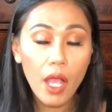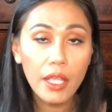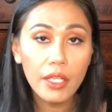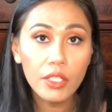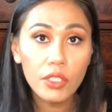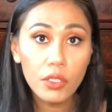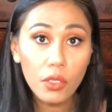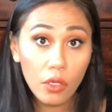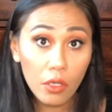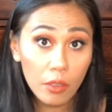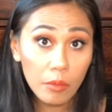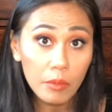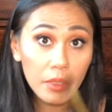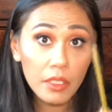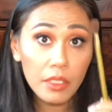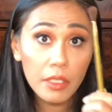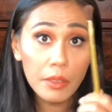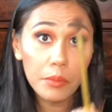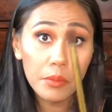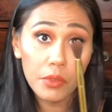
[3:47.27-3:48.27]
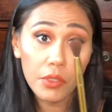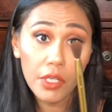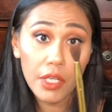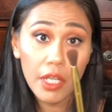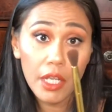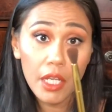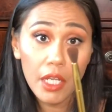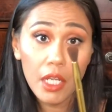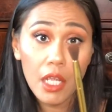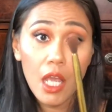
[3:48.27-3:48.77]
I normally
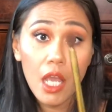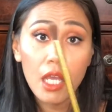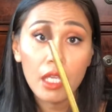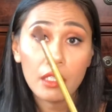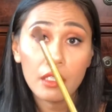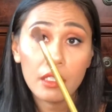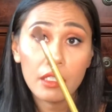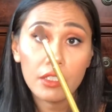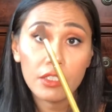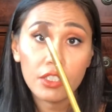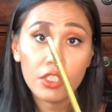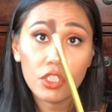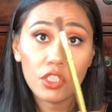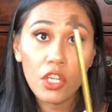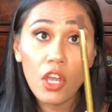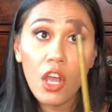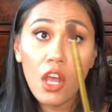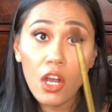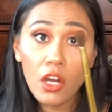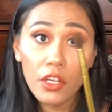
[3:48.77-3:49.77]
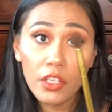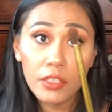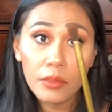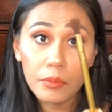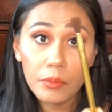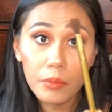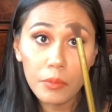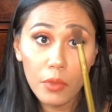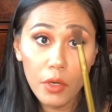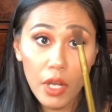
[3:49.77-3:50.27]
bring this
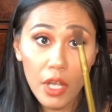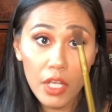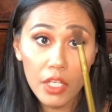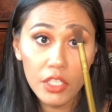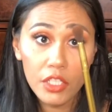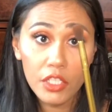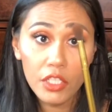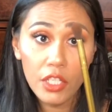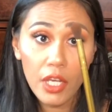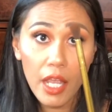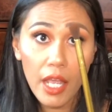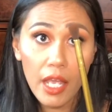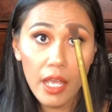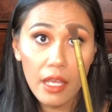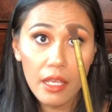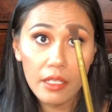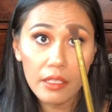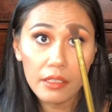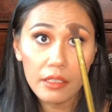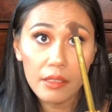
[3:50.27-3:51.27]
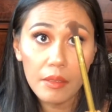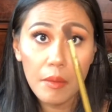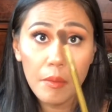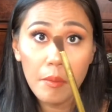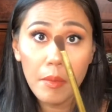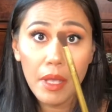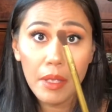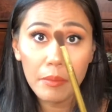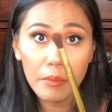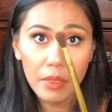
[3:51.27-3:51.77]
Tarte brush as
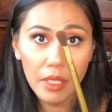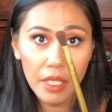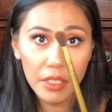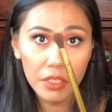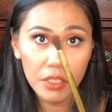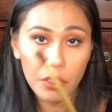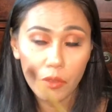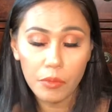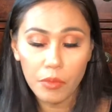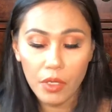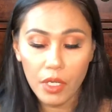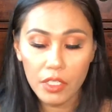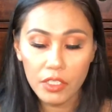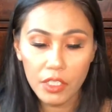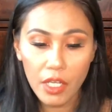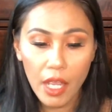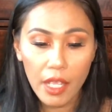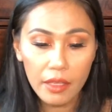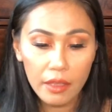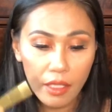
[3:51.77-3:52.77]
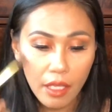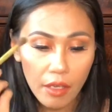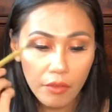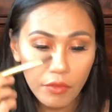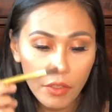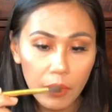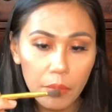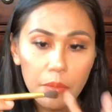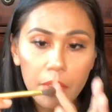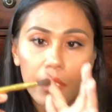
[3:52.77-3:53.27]
my blender brush. I
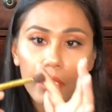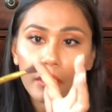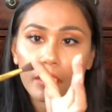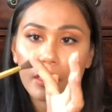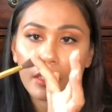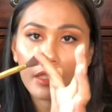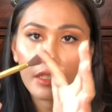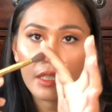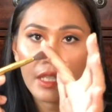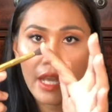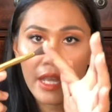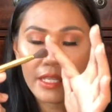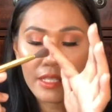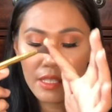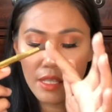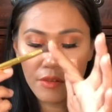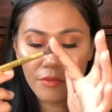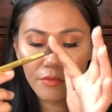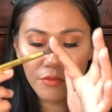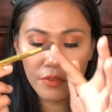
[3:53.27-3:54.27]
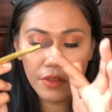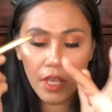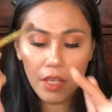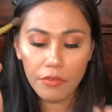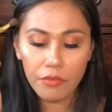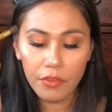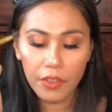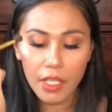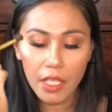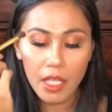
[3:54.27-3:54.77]
love it because it's nice and
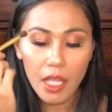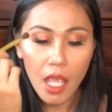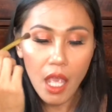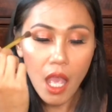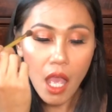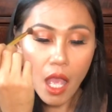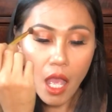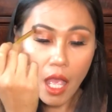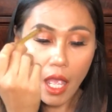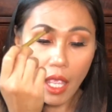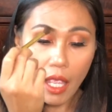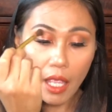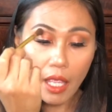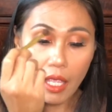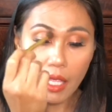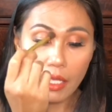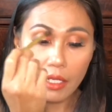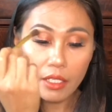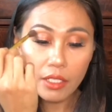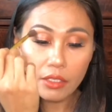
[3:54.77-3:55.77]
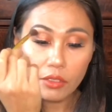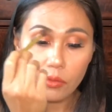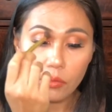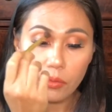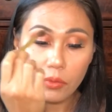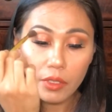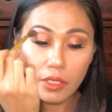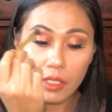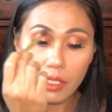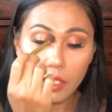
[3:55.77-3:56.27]
fluffy and it's
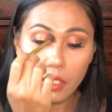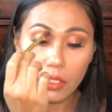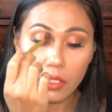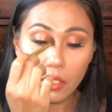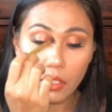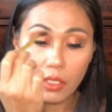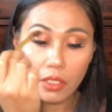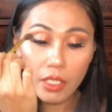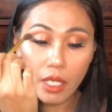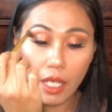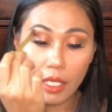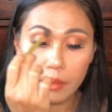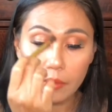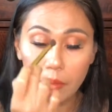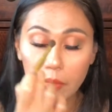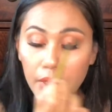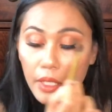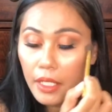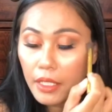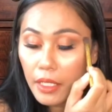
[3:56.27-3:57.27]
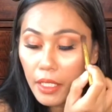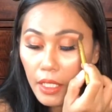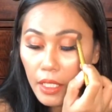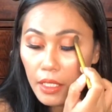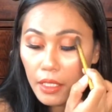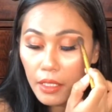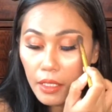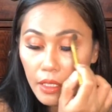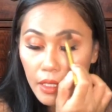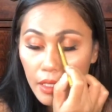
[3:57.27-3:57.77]
really good at
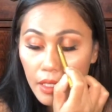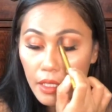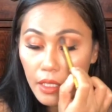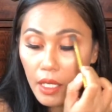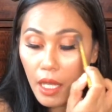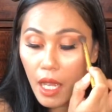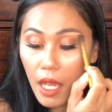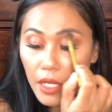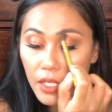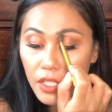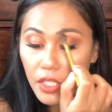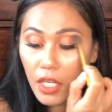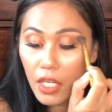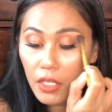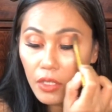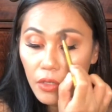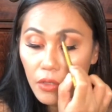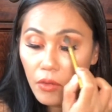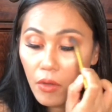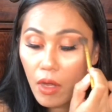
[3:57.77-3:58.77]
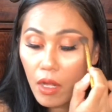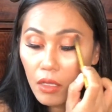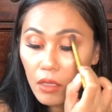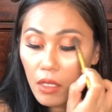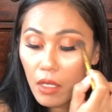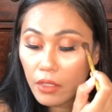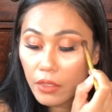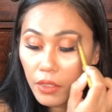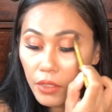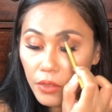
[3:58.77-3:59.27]
blending the eyeshadow
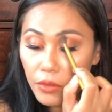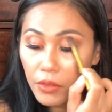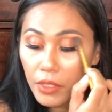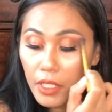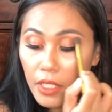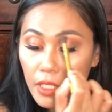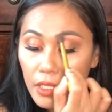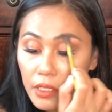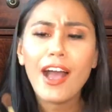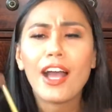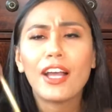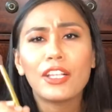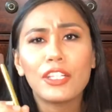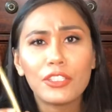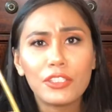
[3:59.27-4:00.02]
along the crease. I